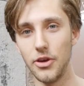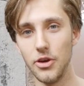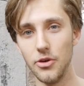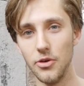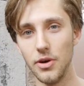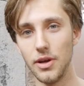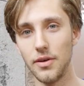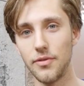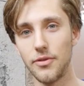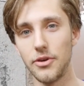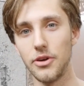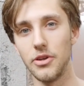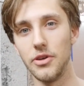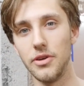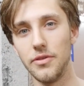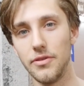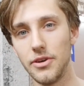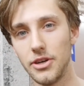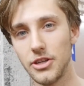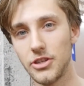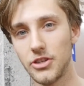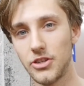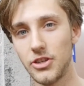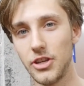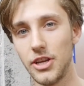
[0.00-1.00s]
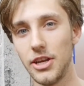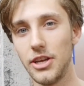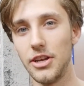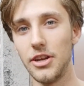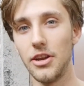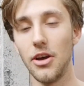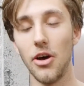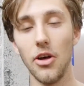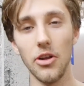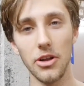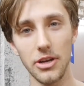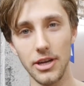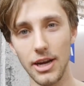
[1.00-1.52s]
you and for the university
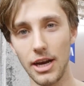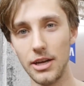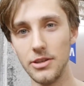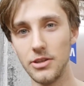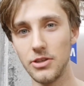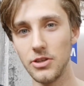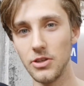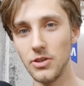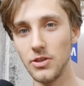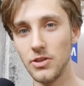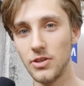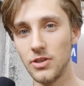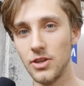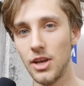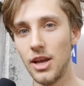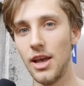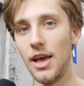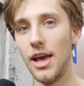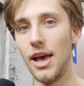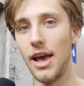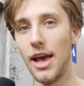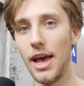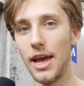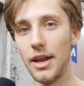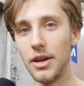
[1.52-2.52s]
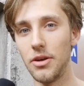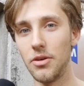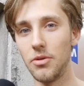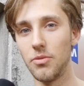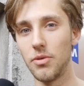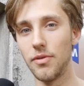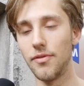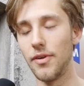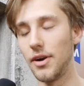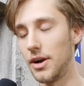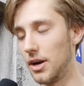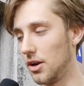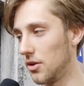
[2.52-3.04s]
in all the councils, and
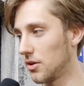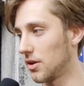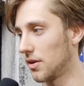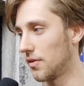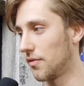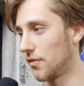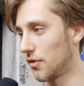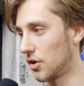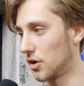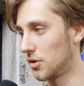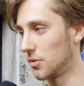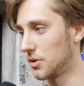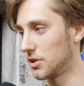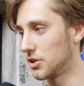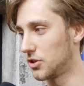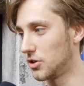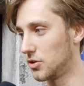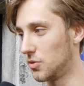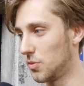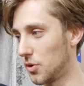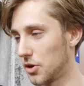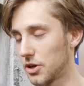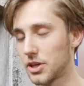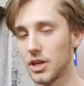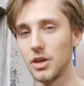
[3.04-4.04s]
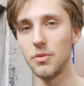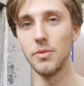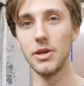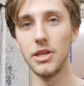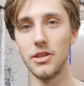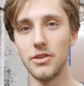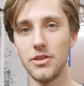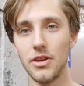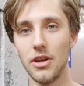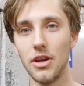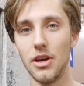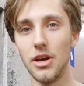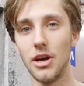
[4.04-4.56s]
we're very looking forward to working
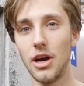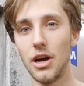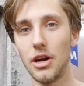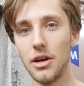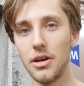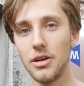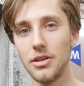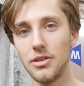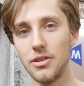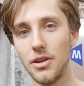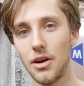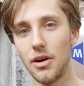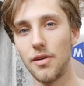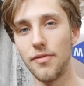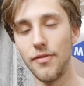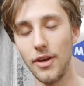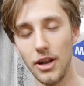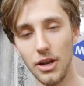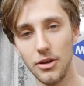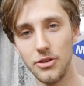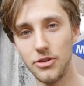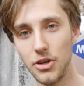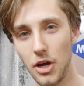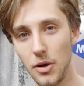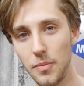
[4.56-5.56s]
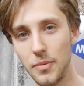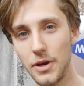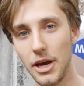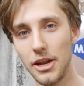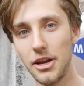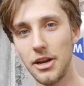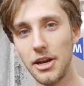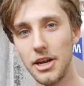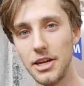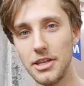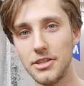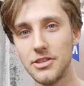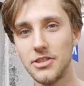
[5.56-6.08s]
with uh, our, our fellow DOPE
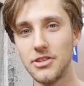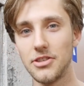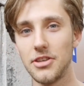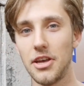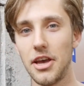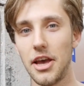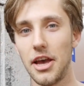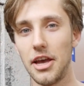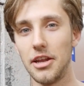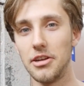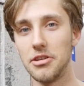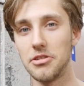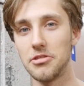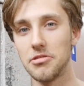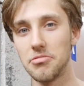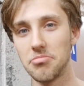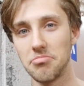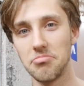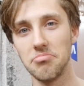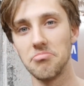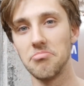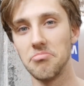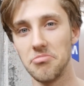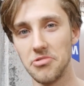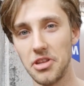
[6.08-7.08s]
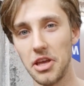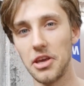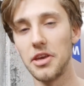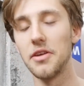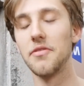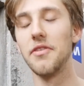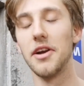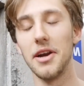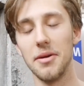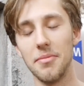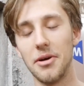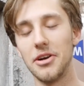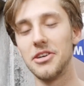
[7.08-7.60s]
candidates, and thank
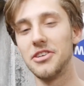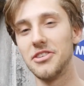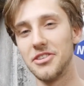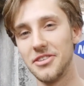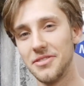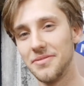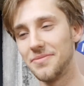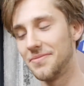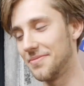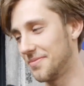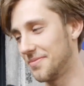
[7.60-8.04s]
you very much.